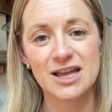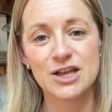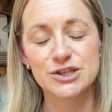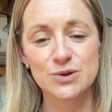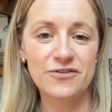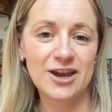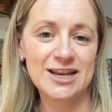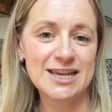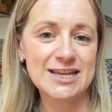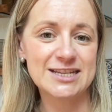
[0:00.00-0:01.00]
So if I
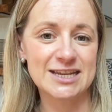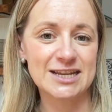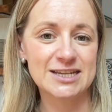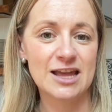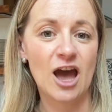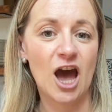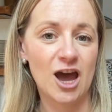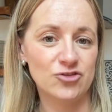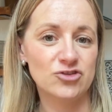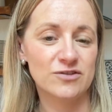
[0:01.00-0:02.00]
needed
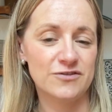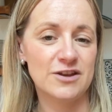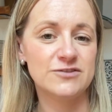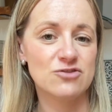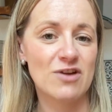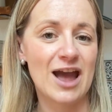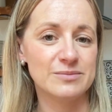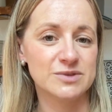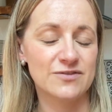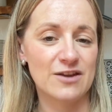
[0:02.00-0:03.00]
150
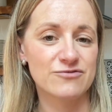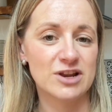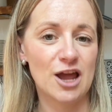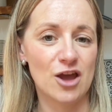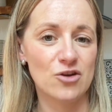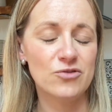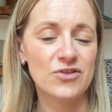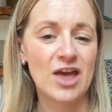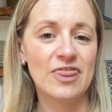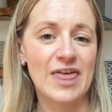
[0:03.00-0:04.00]
grams for every loaf,
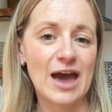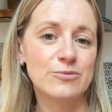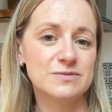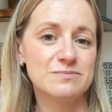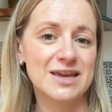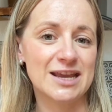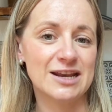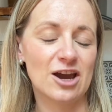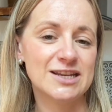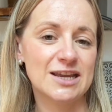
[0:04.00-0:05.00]
that would mean
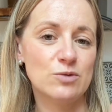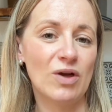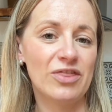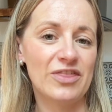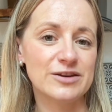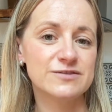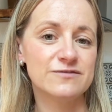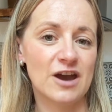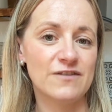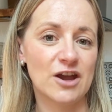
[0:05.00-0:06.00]
I'd need
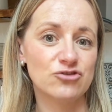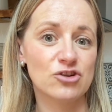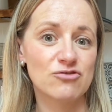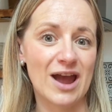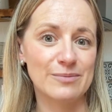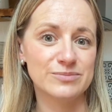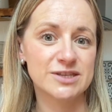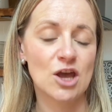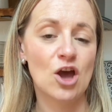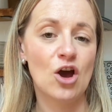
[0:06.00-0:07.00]
1,500 grams
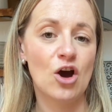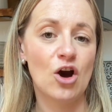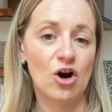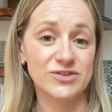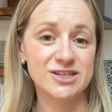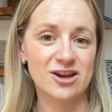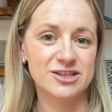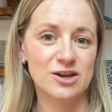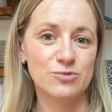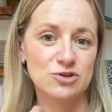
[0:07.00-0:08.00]
of starter,
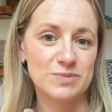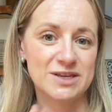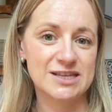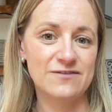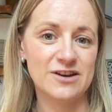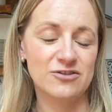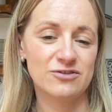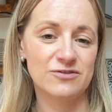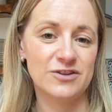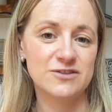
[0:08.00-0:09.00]
which would be
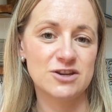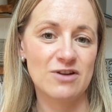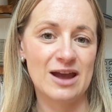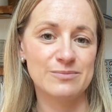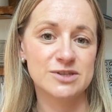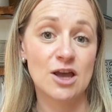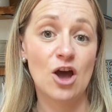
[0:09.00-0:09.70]
750 grams